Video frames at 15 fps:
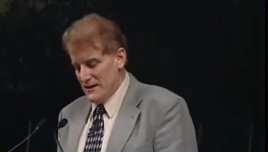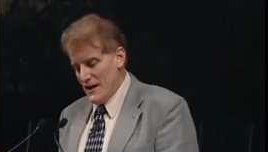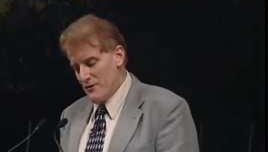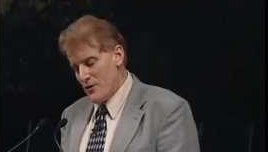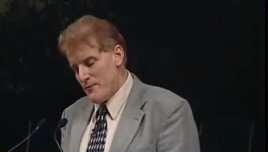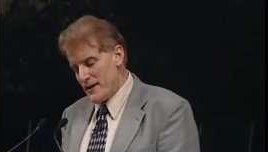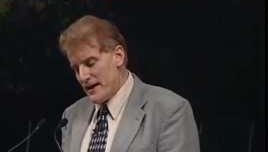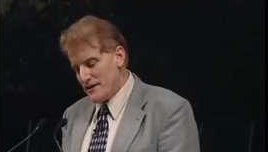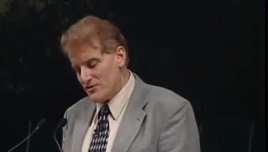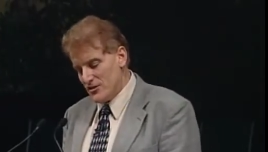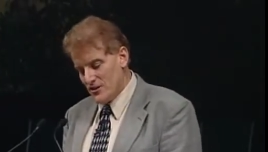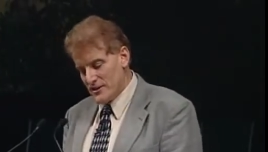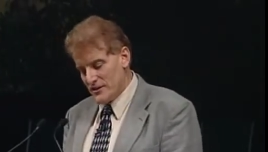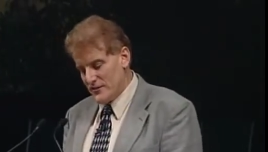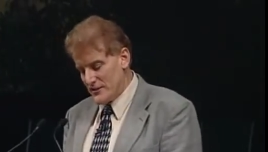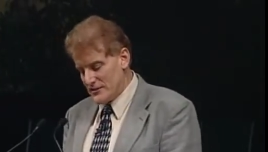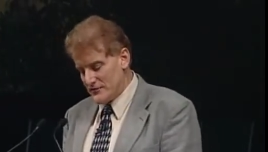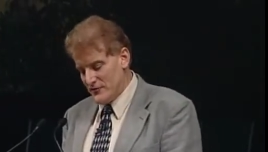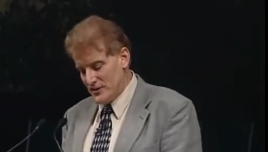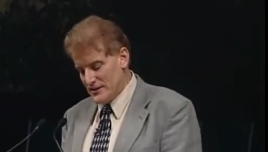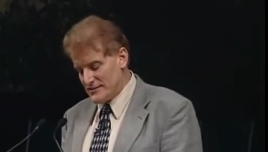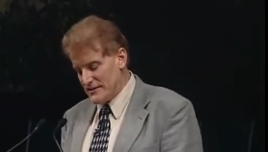Now we began to look at
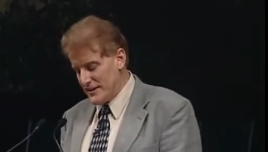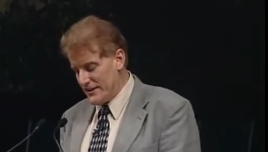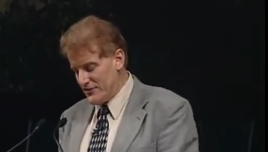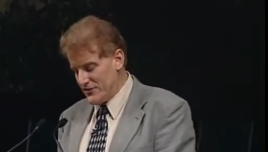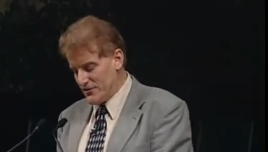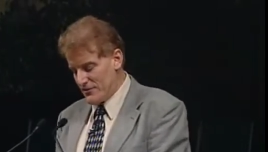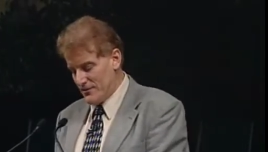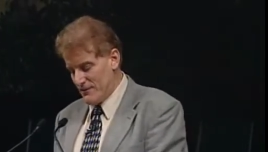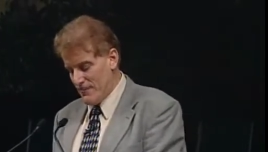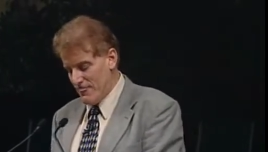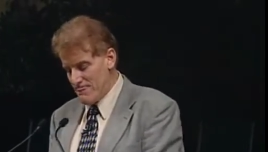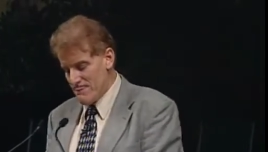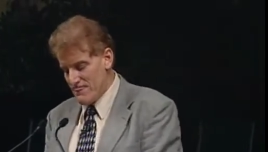this verse 8